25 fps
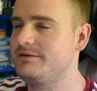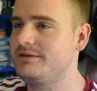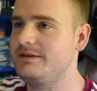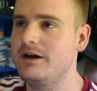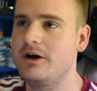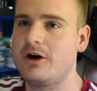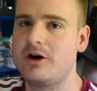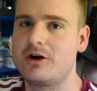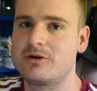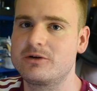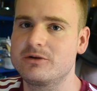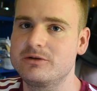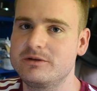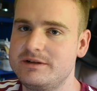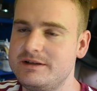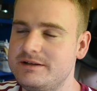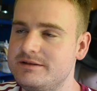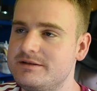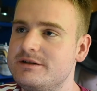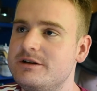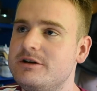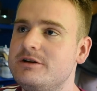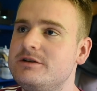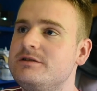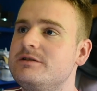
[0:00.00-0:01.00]
oral
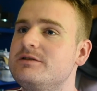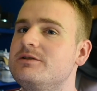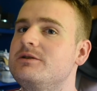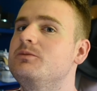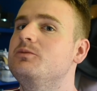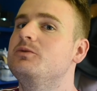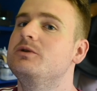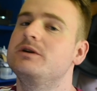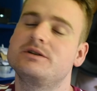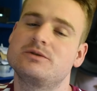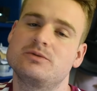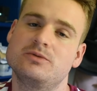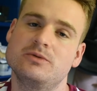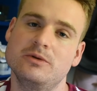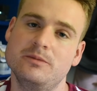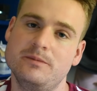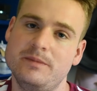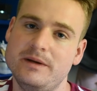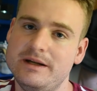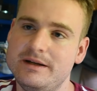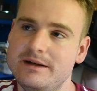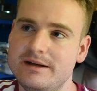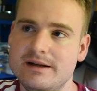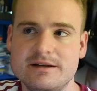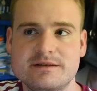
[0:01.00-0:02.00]
testosterone, which will
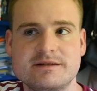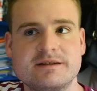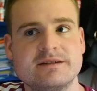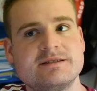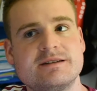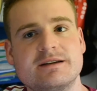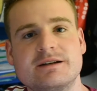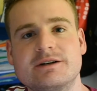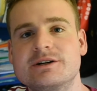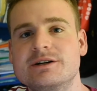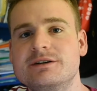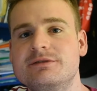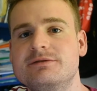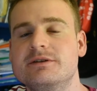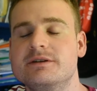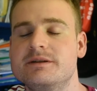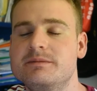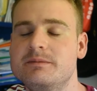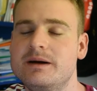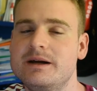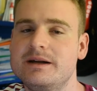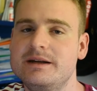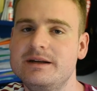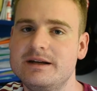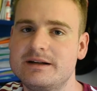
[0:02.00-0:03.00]
be necessary for
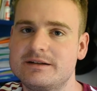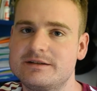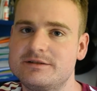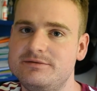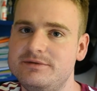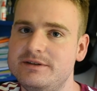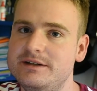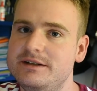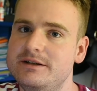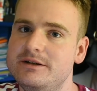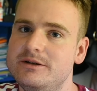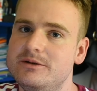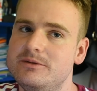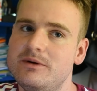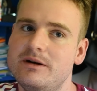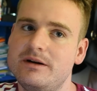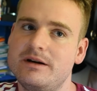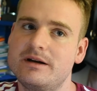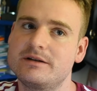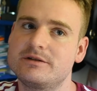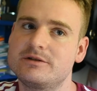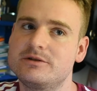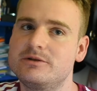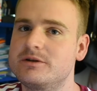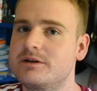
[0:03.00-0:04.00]
my next video when
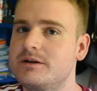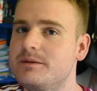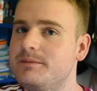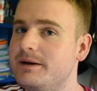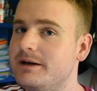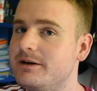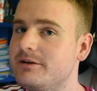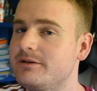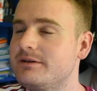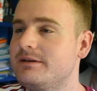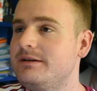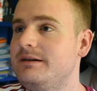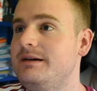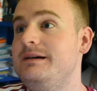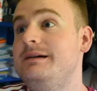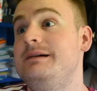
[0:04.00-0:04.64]
I talk about